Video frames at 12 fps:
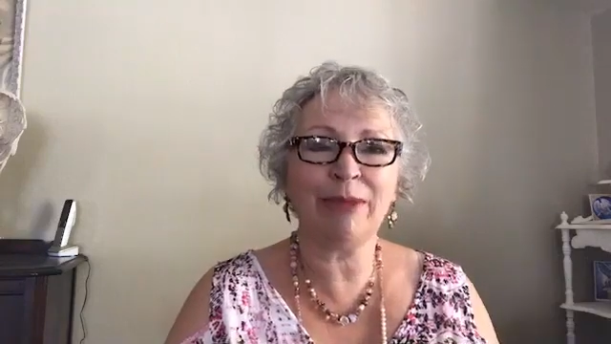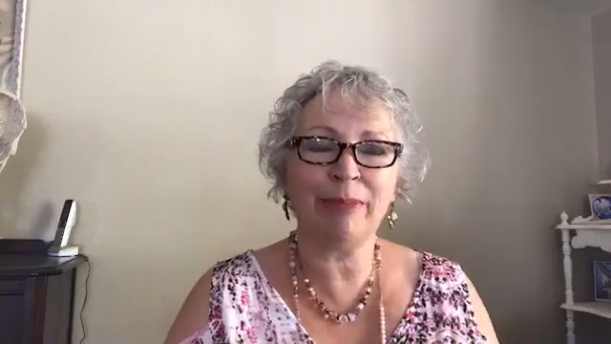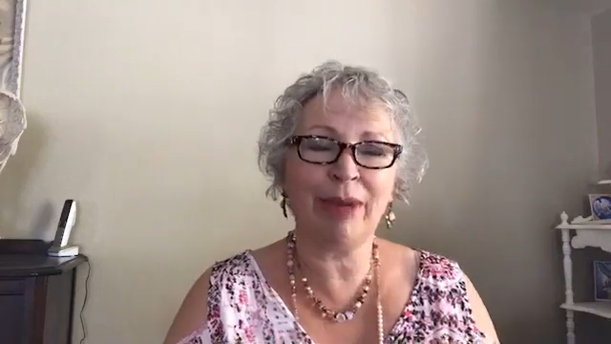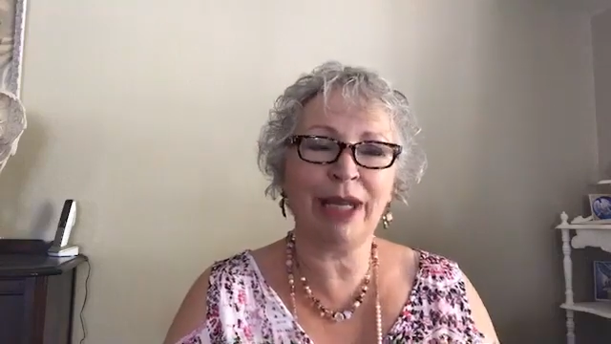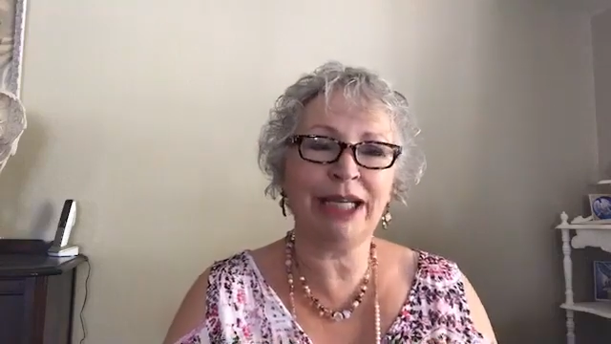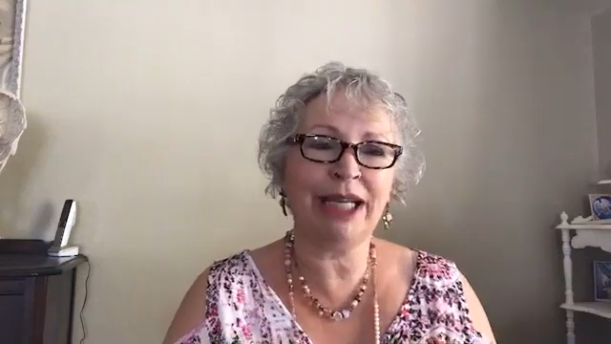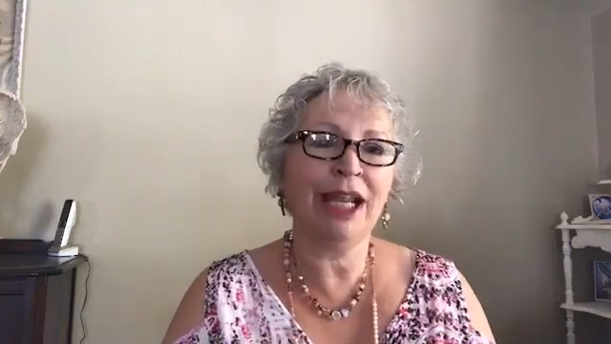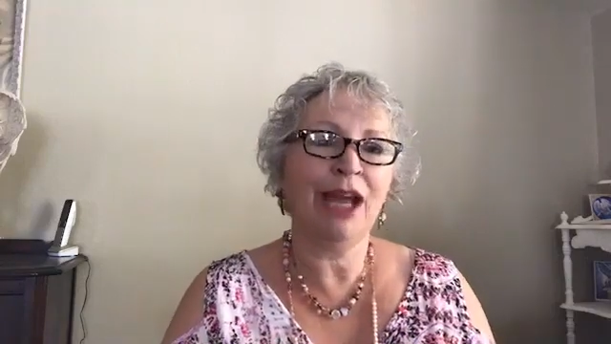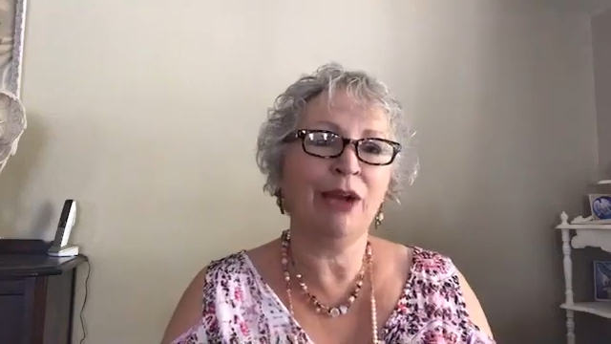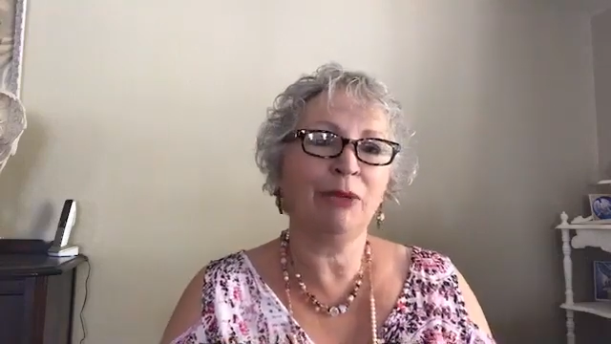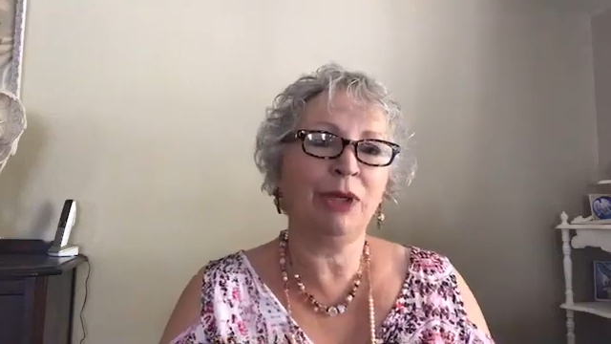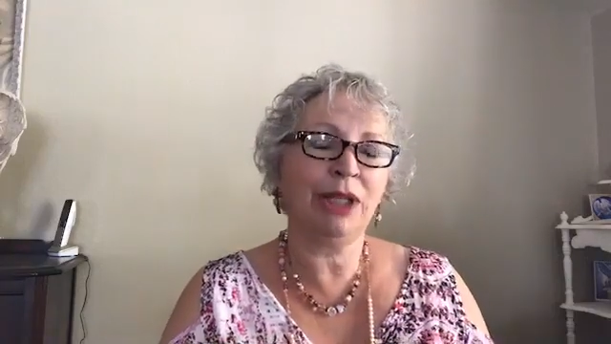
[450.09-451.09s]
bunny
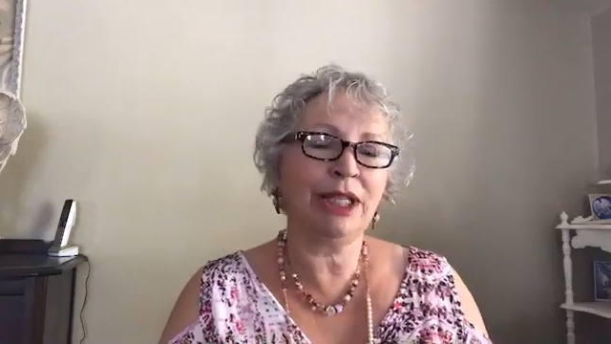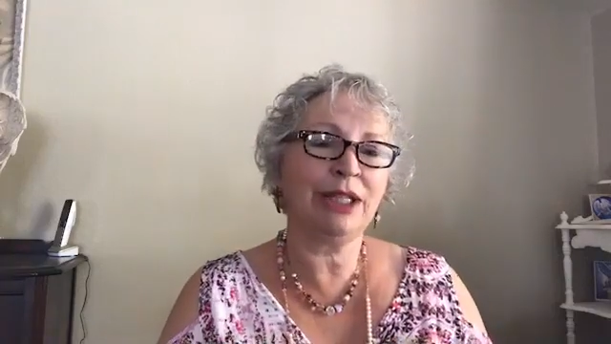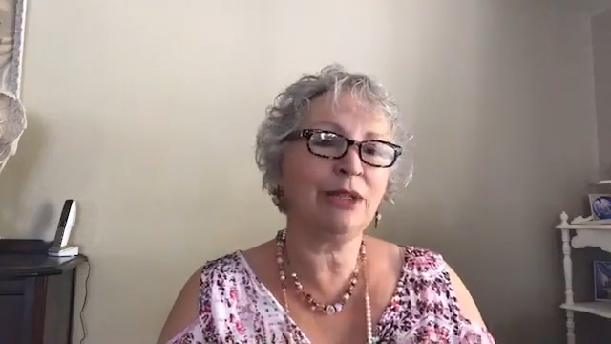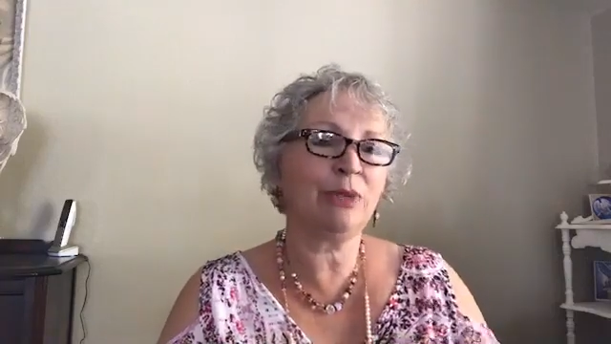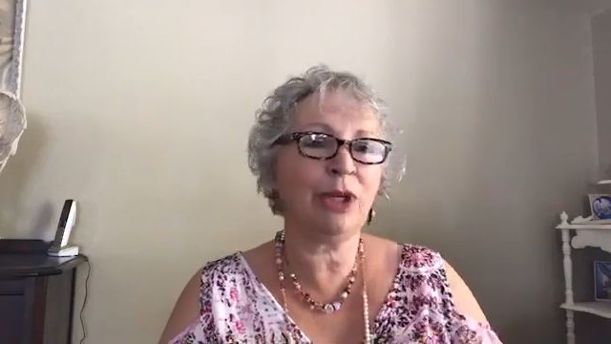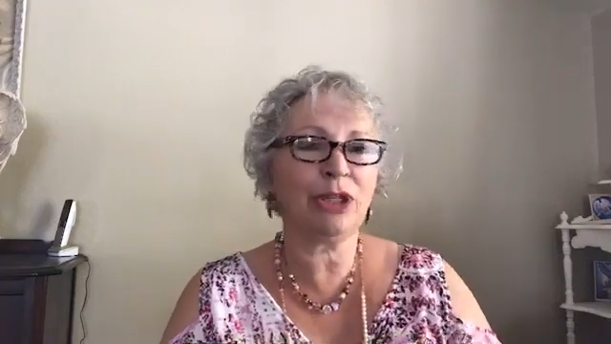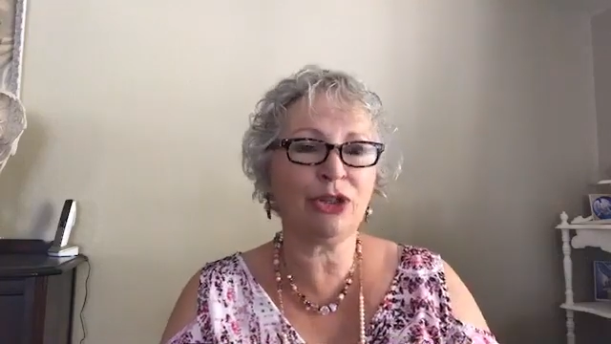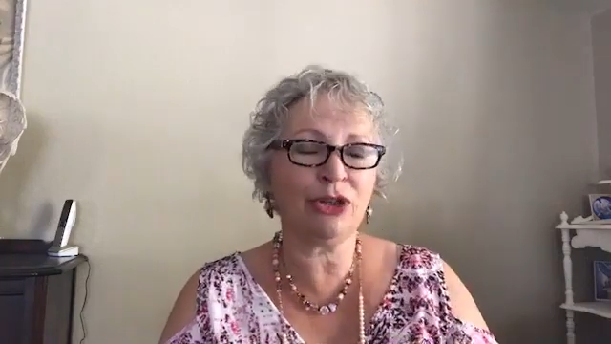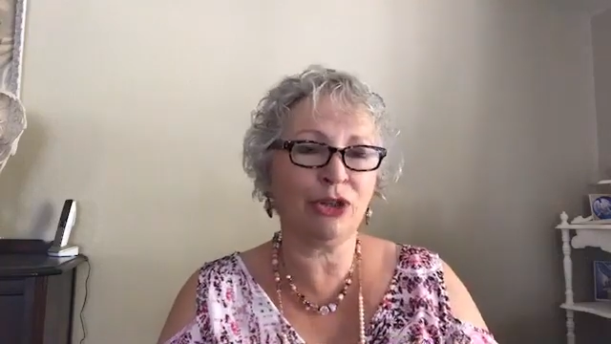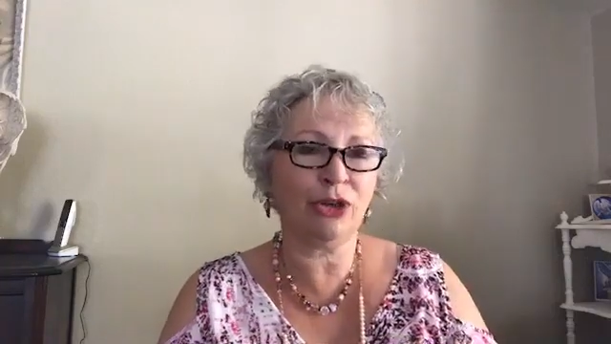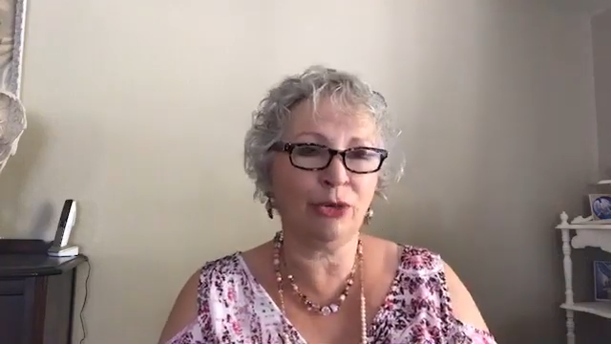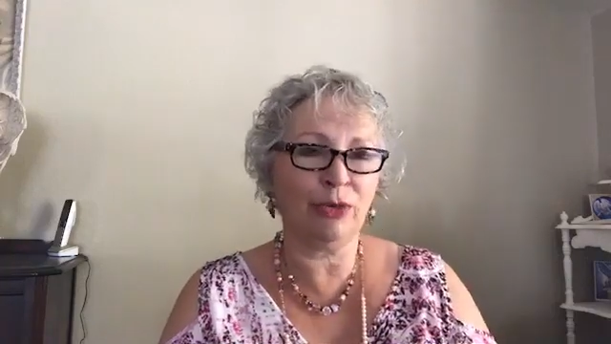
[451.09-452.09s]
really switched
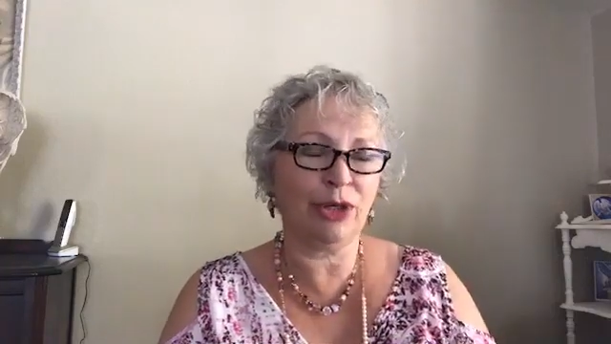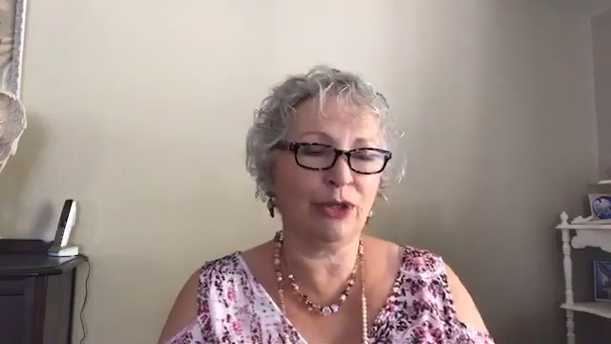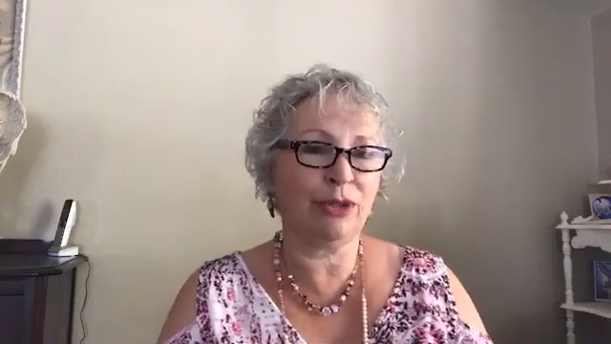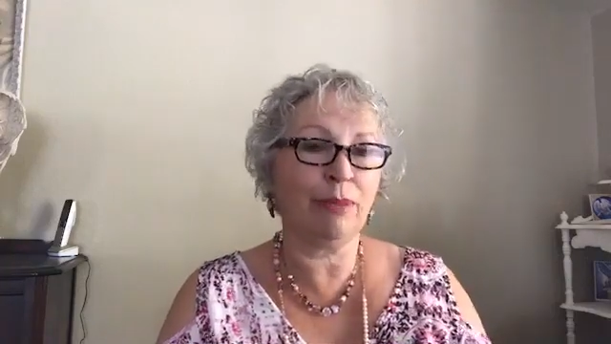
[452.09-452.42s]
her careers.